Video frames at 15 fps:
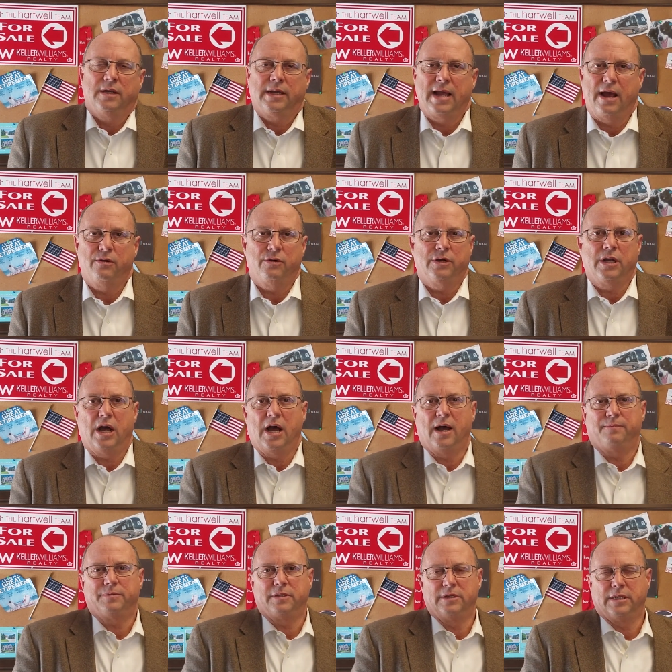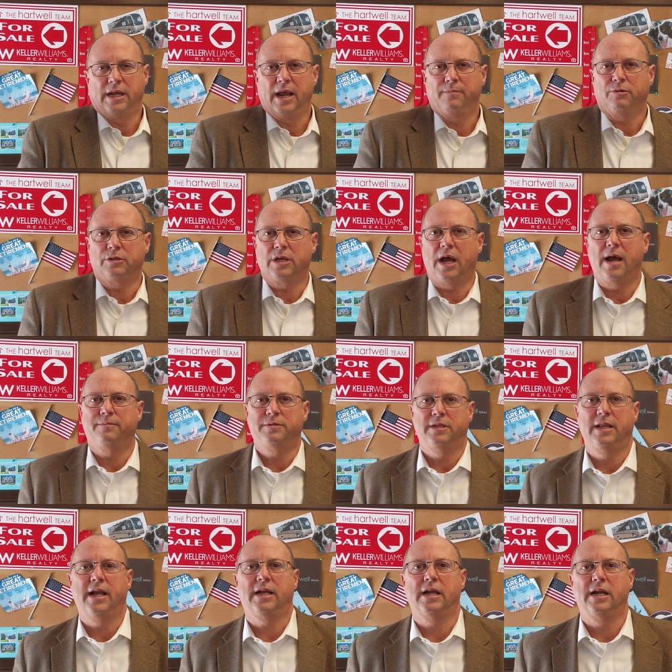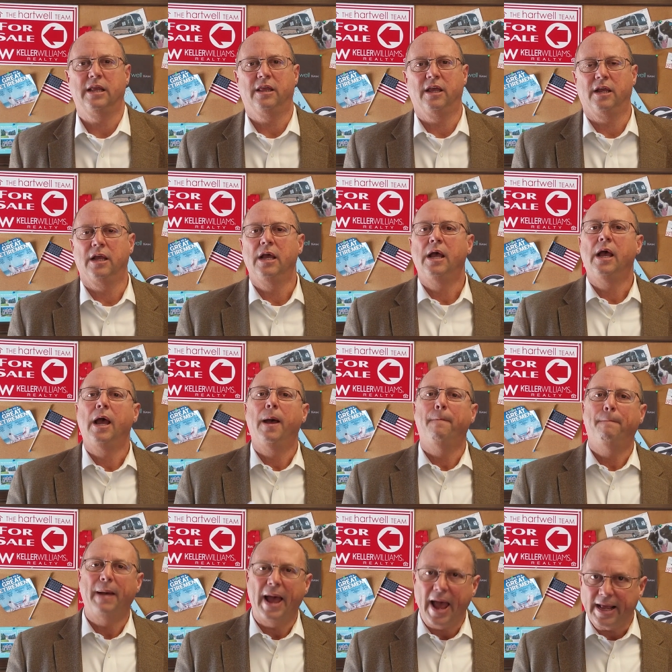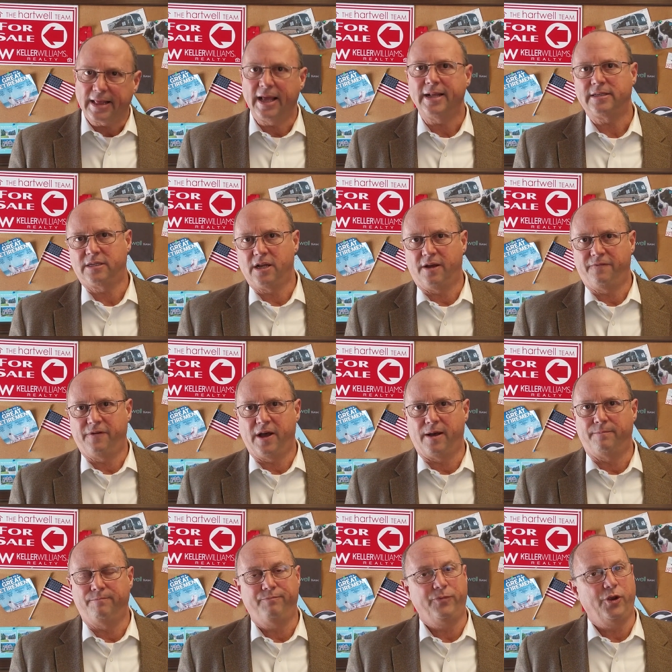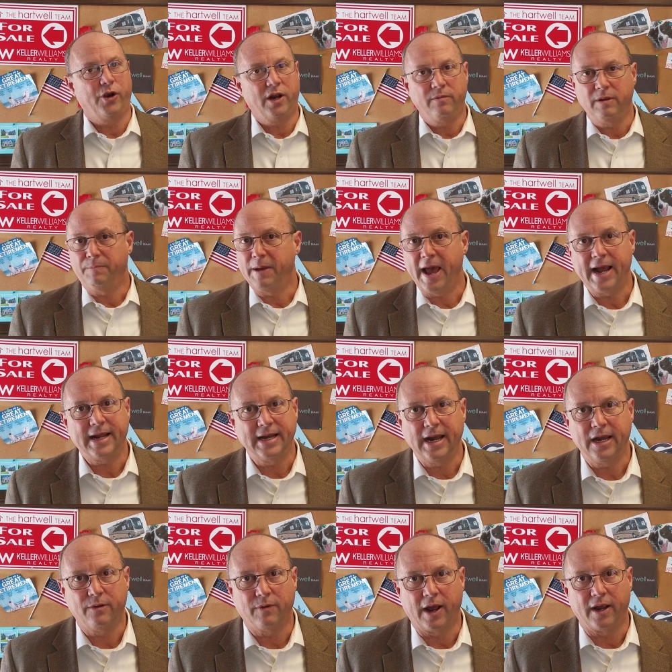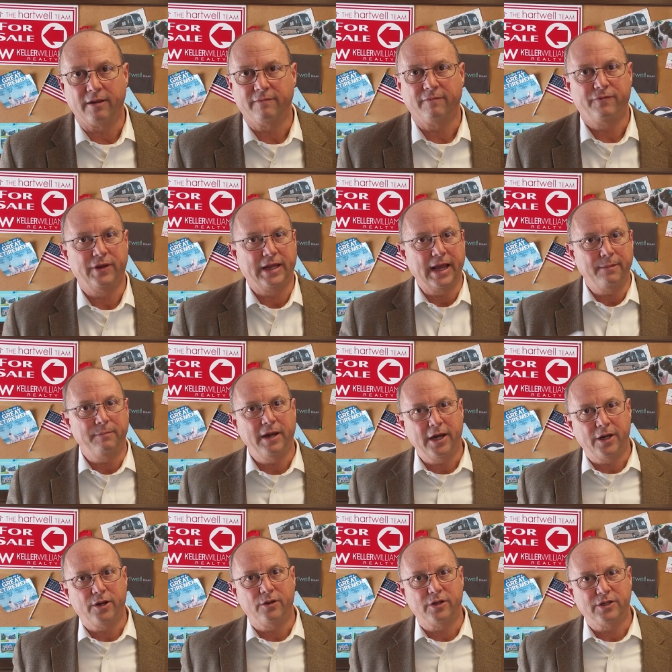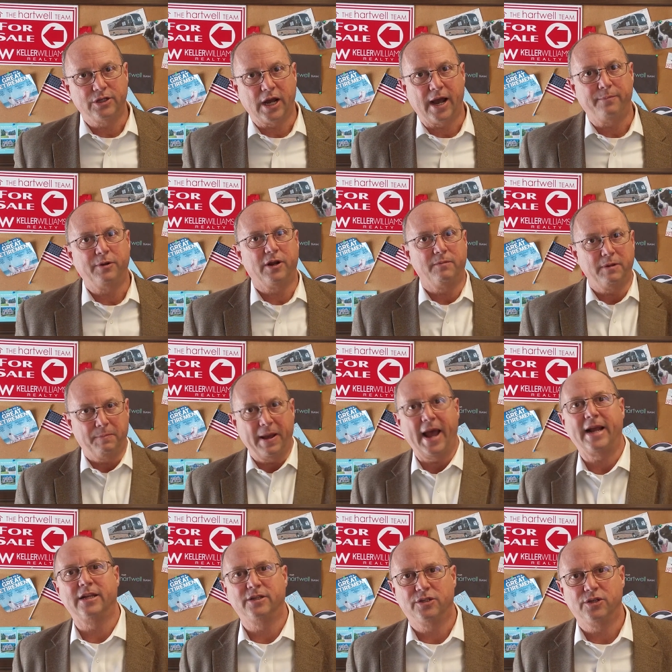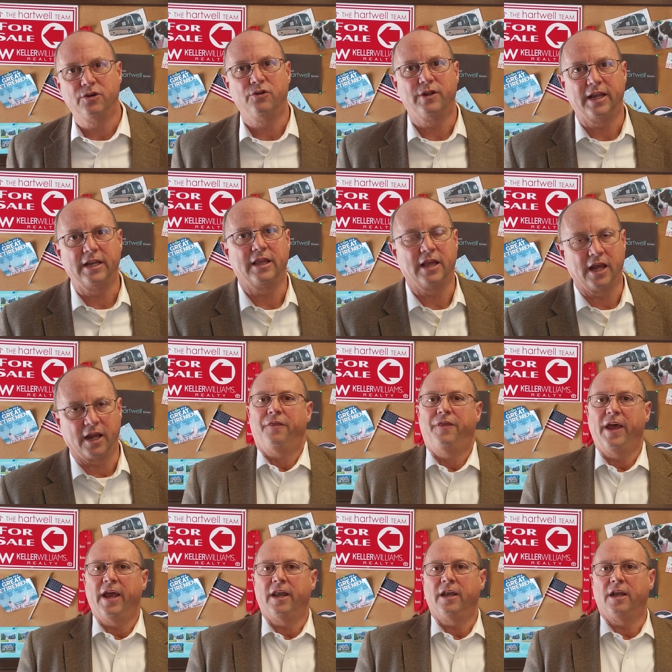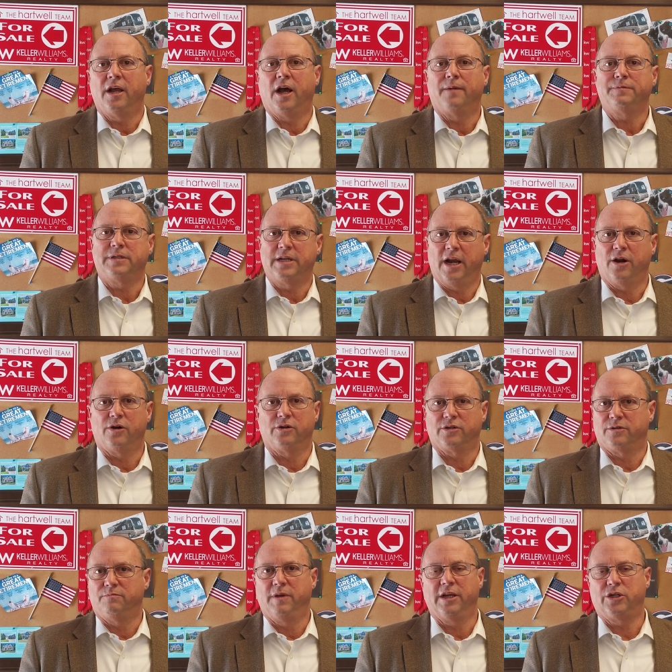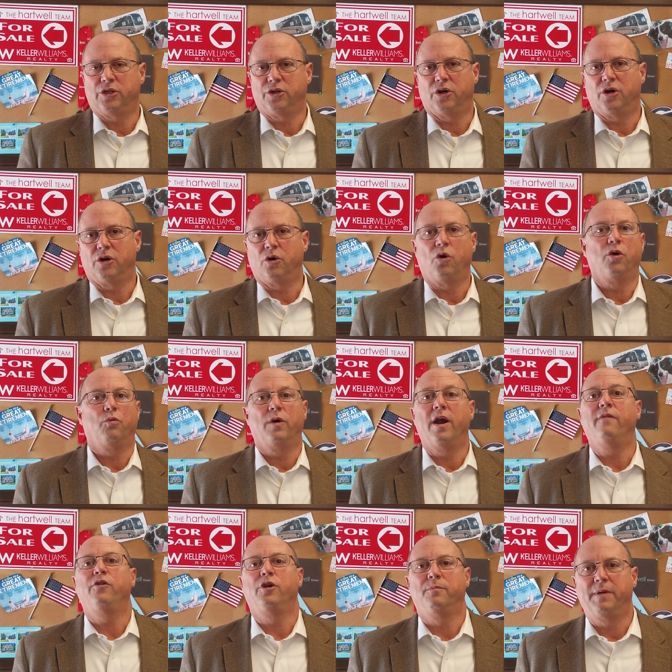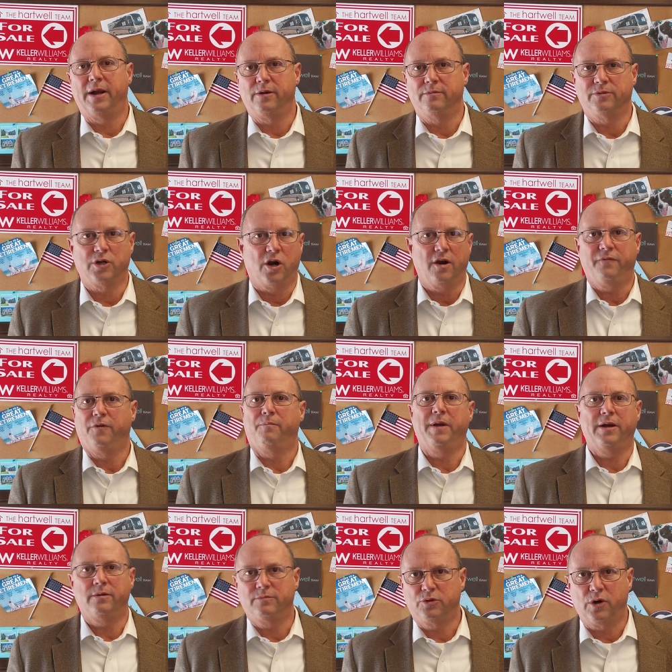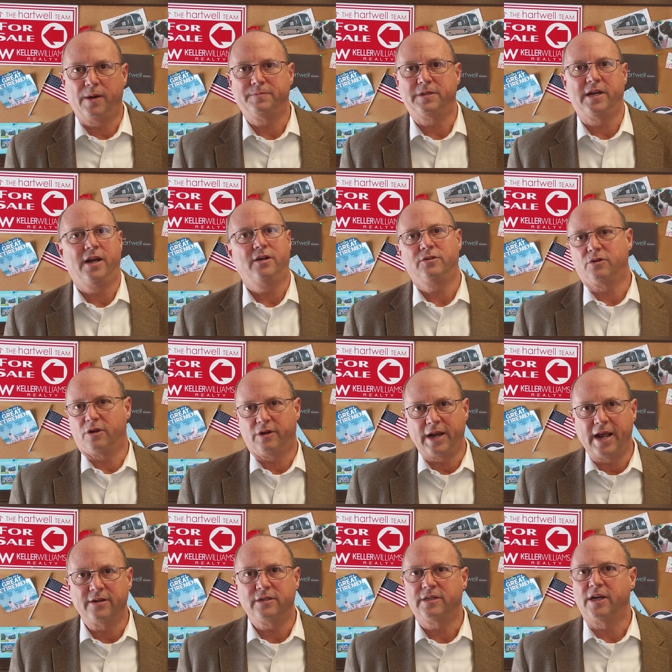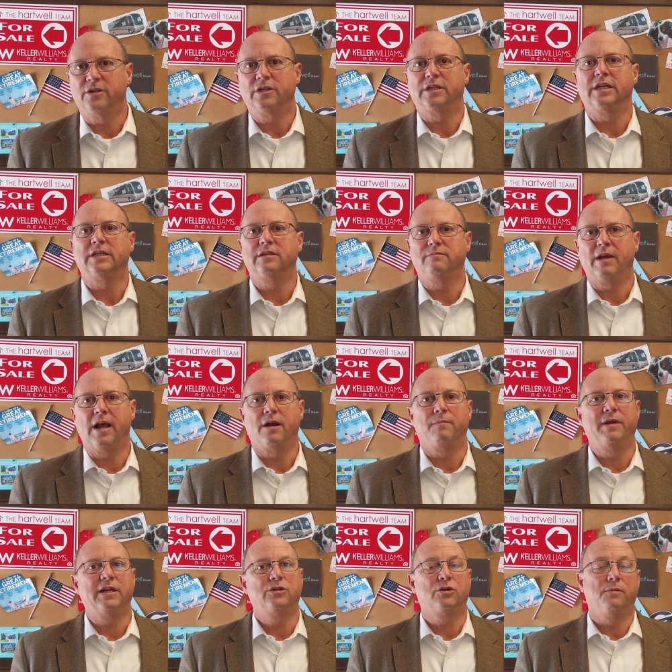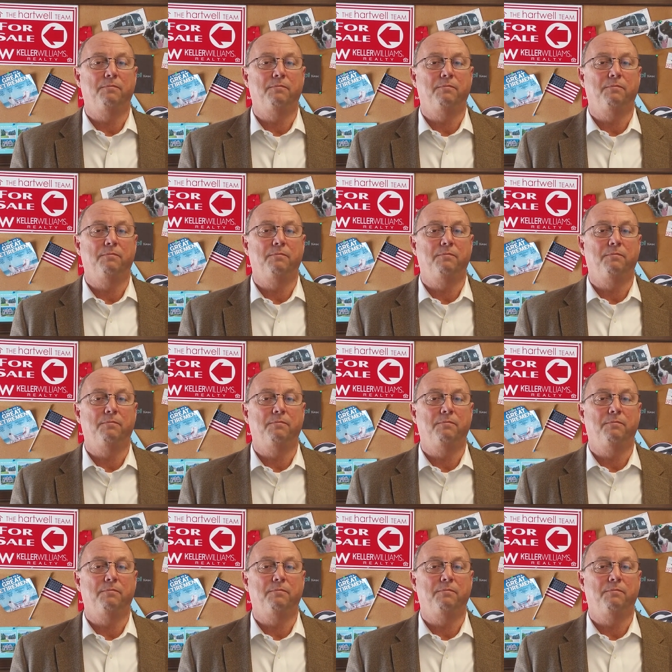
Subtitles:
countertops and tabletops and that kind of thing. Pack that stuff up. You're going to be packing anyway. If you get me to do the job, you're going to be packing sooner than you think. Then upstairs, make sure, or wherever your bedrooms are, if your bedrooms are upstairs or they're downstairs, it doesn't matter. Make sure